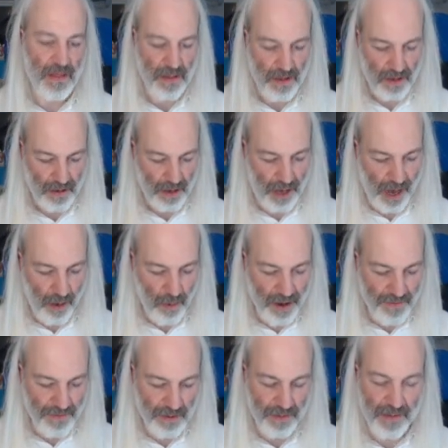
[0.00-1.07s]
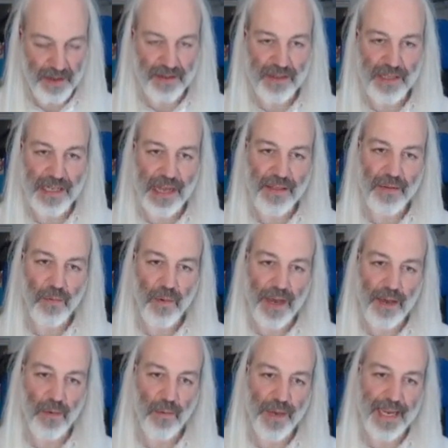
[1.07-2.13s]
However, there's another way
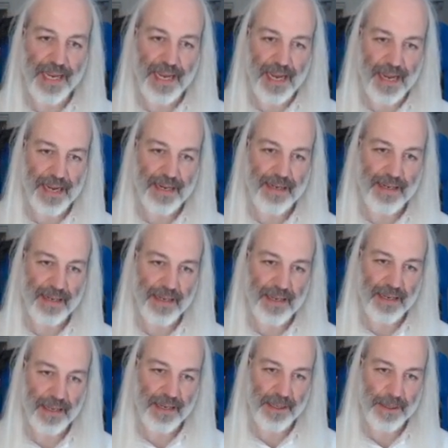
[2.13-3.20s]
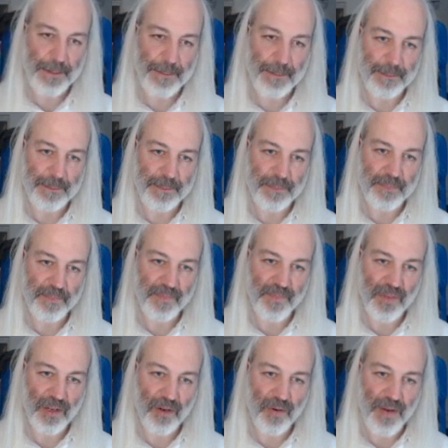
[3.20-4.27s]
we can
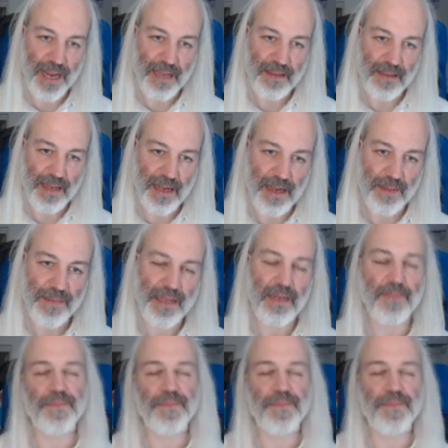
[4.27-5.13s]
create that. I mean,